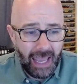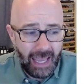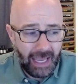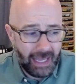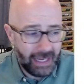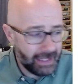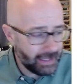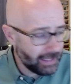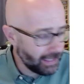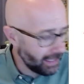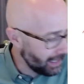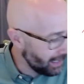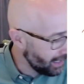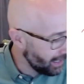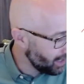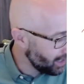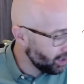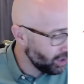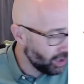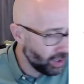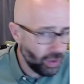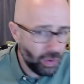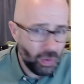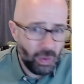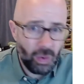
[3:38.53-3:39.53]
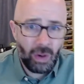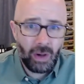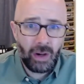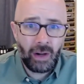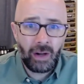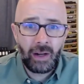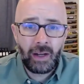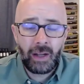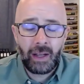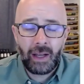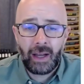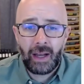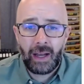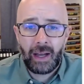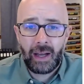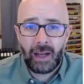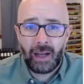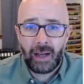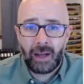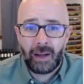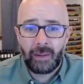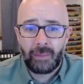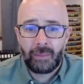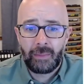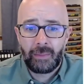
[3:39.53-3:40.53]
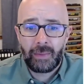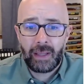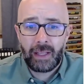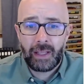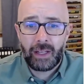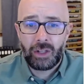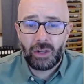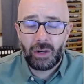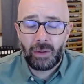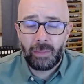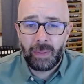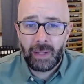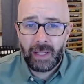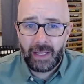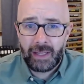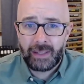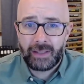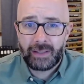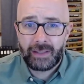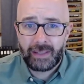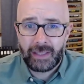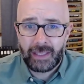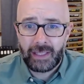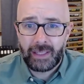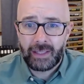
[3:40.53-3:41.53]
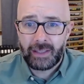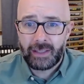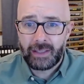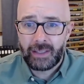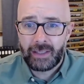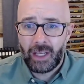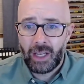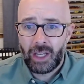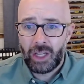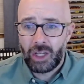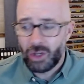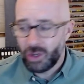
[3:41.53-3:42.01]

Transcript: and in your appendices, you're